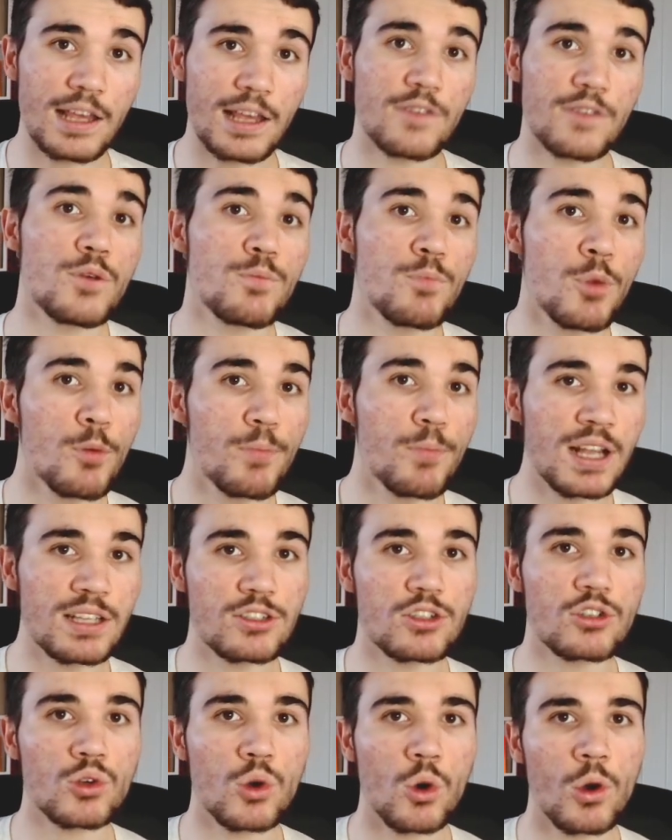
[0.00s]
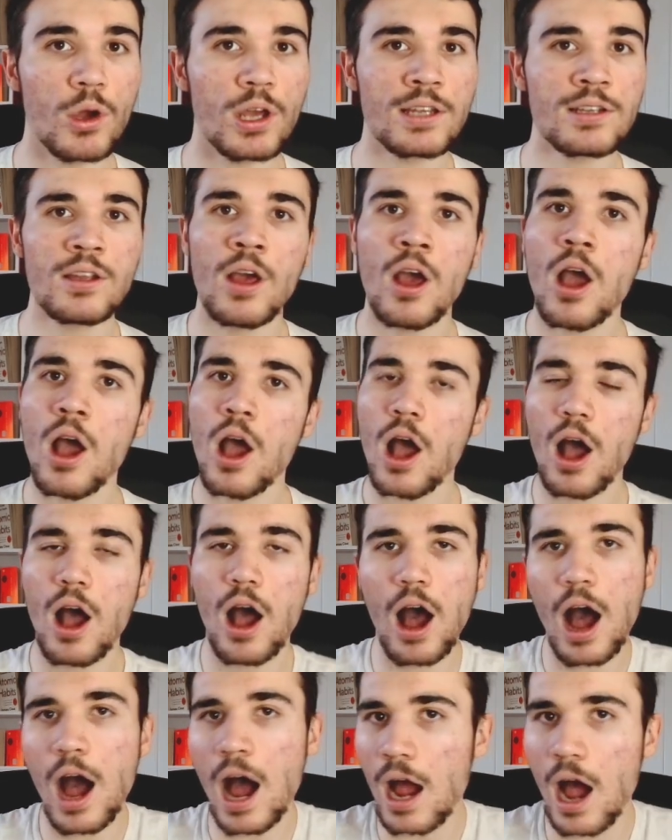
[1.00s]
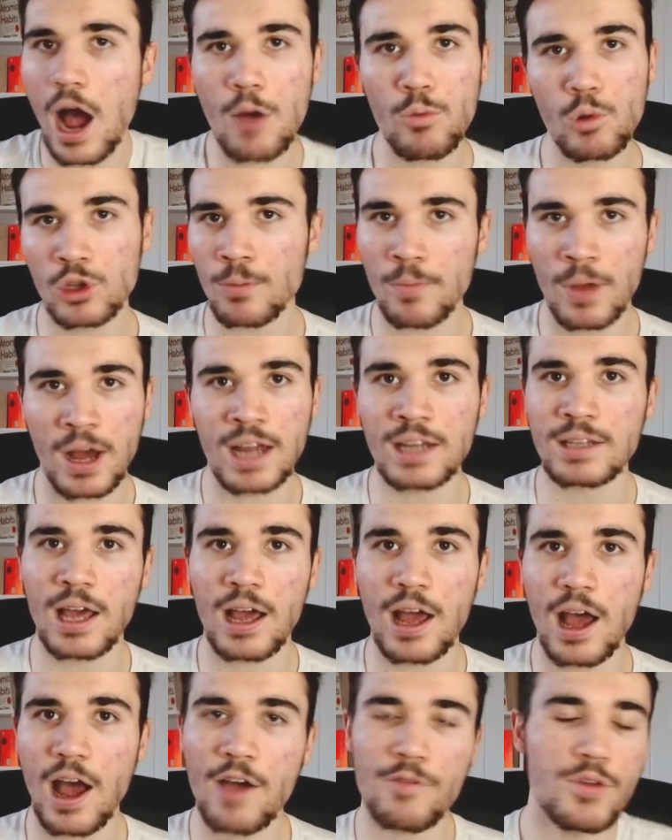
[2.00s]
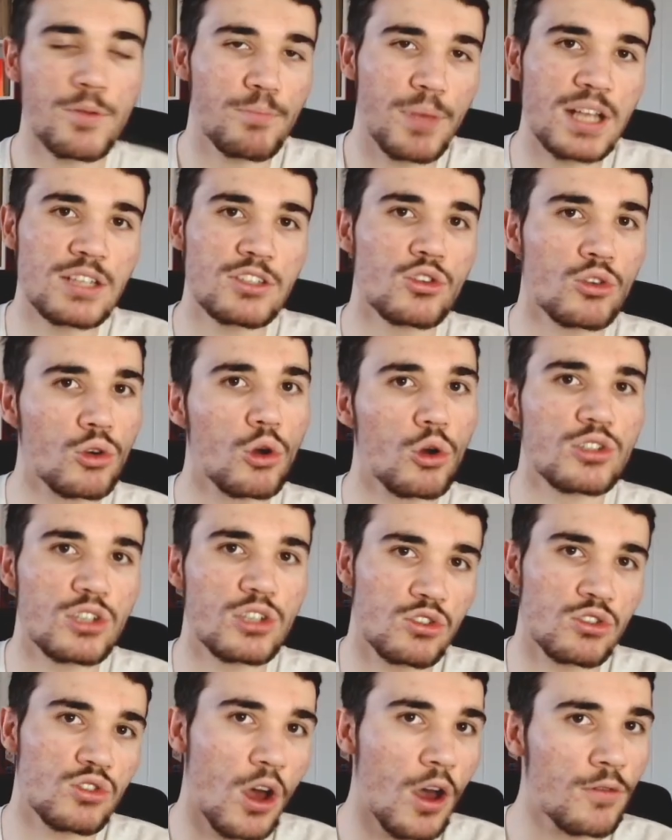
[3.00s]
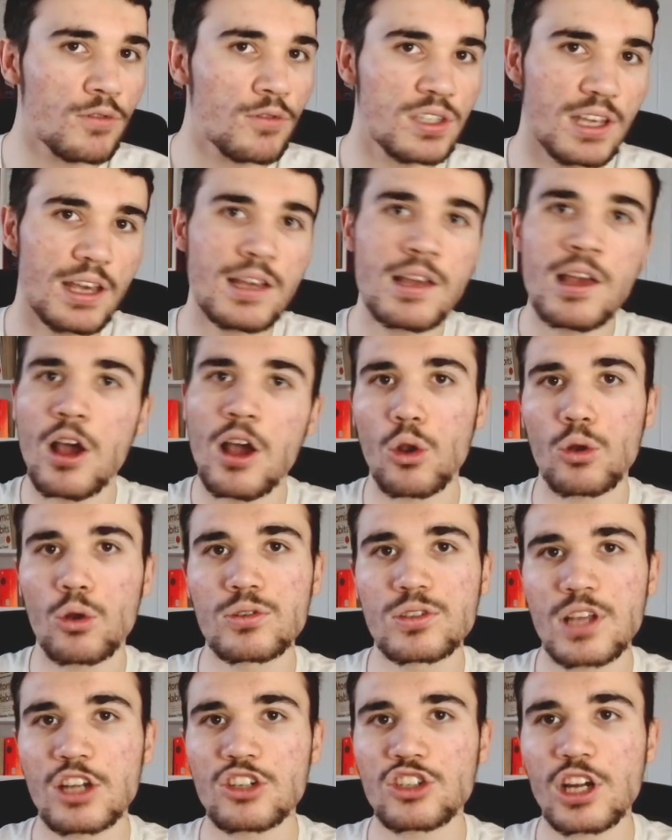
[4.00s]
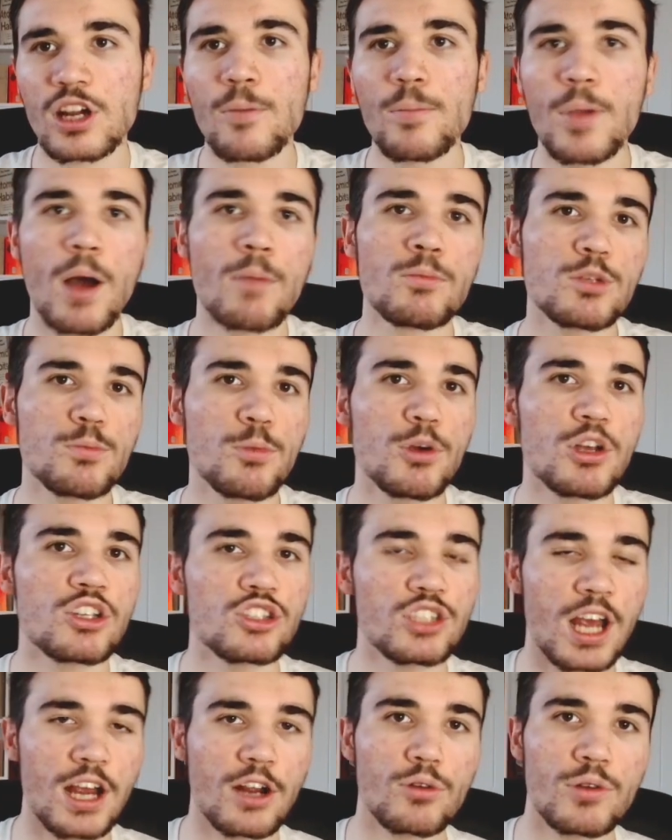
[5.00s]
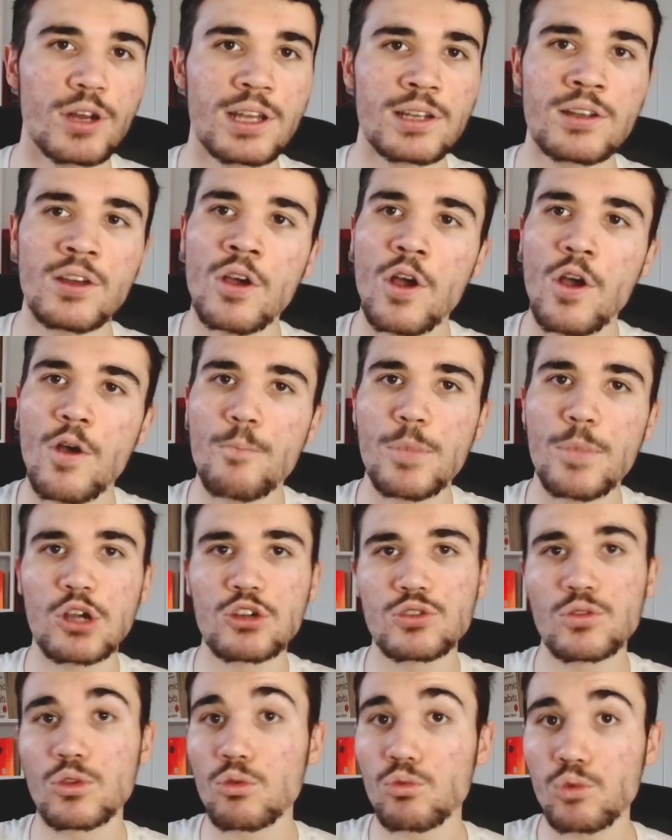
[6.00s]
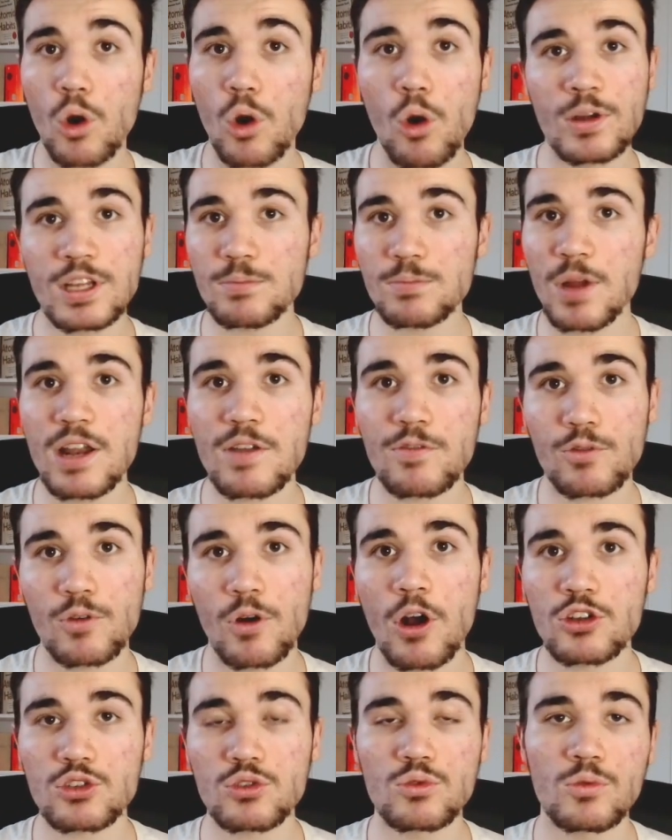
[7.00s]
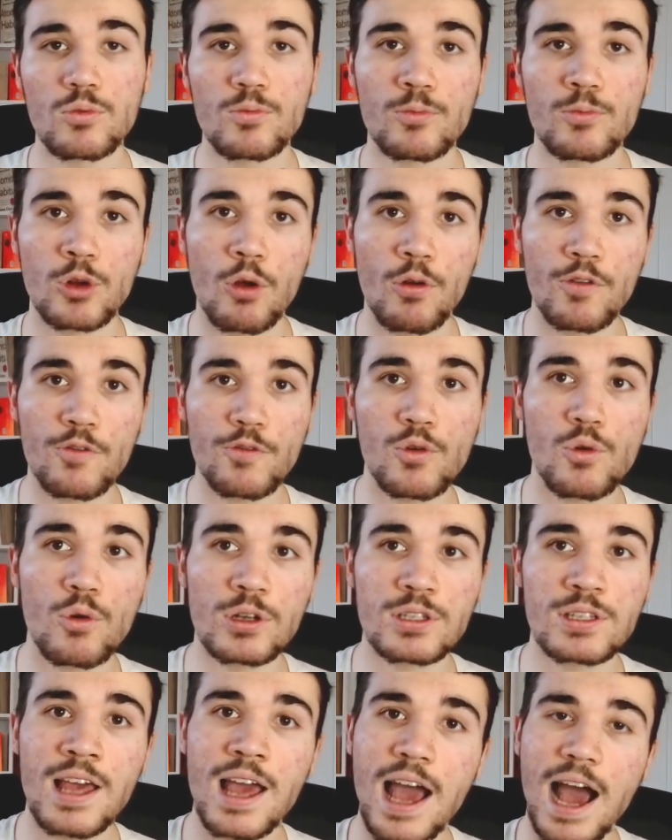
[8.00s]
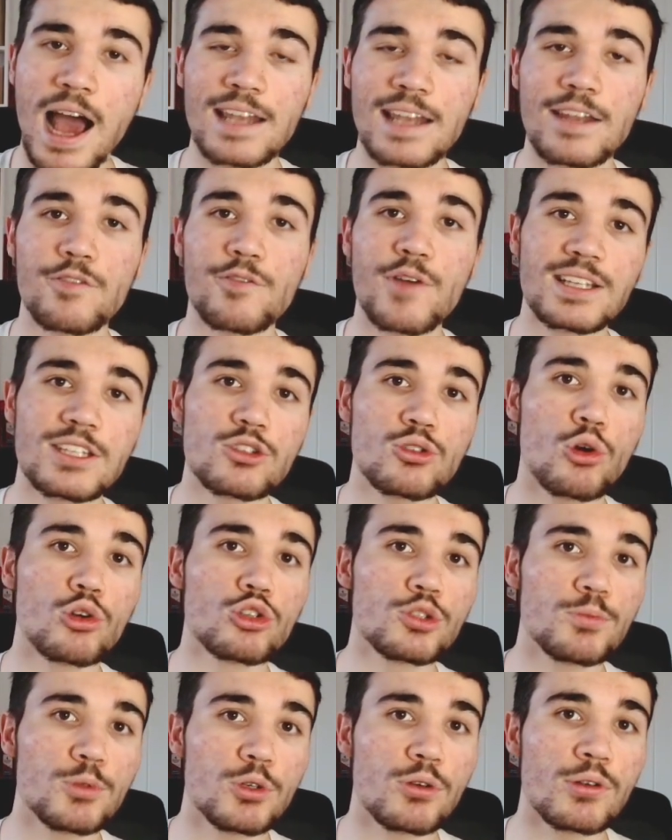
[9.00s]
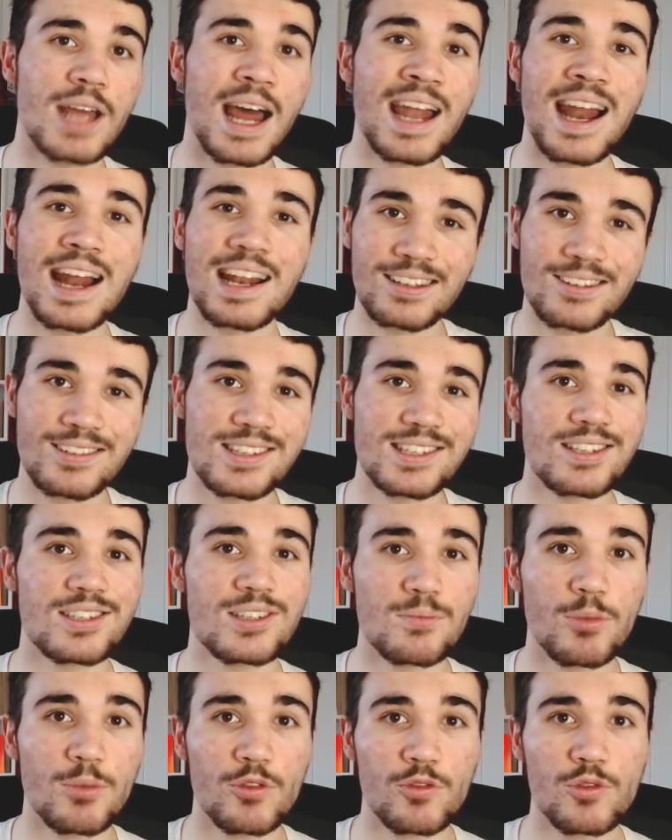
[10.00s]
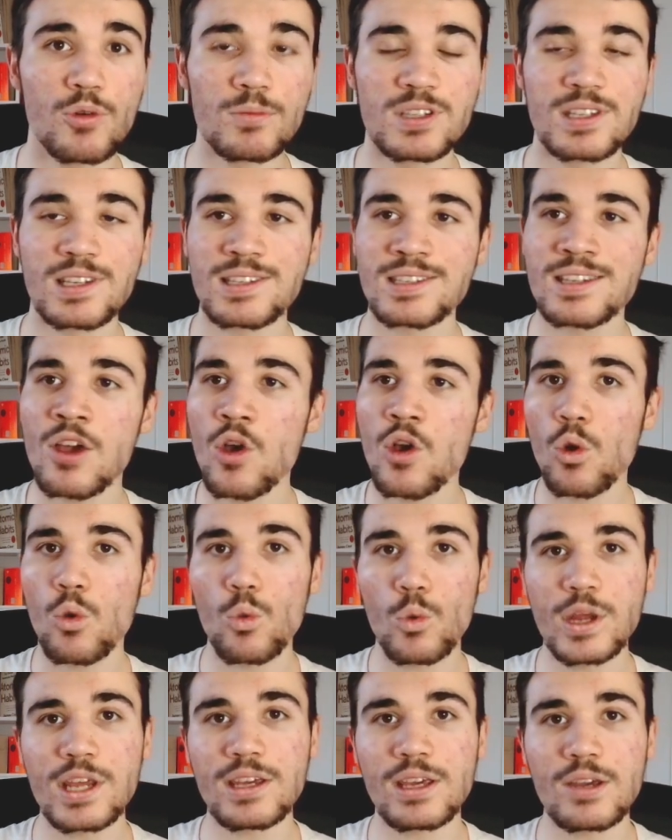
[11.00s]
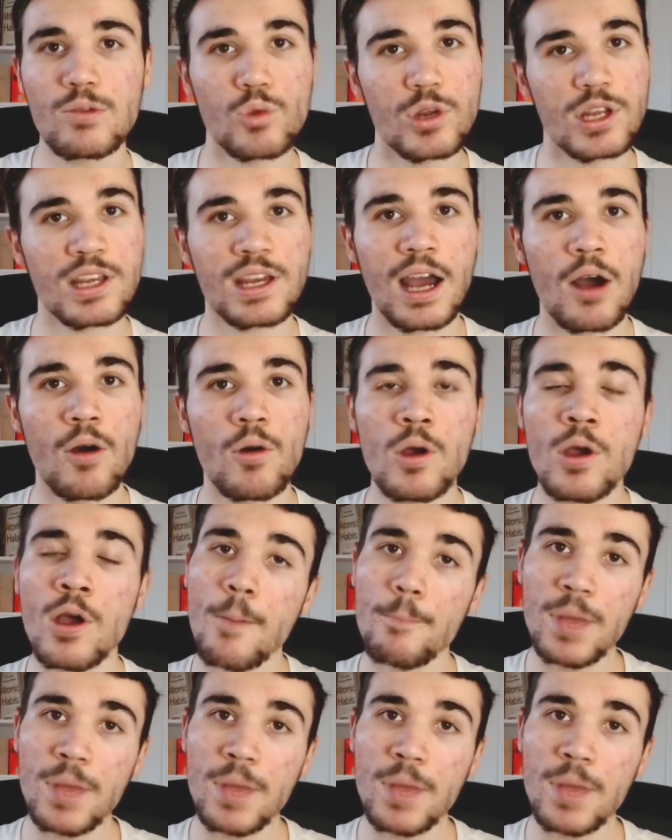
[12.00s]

If you put Bentancur in, I, I wouldn't mind that. I think Bentancur deserves it alongside Xhaka, but I'm just putting Xhaka in because of the role he's played for Arsenal going forward and the fact he's contributed and had consistent performances week in, week out.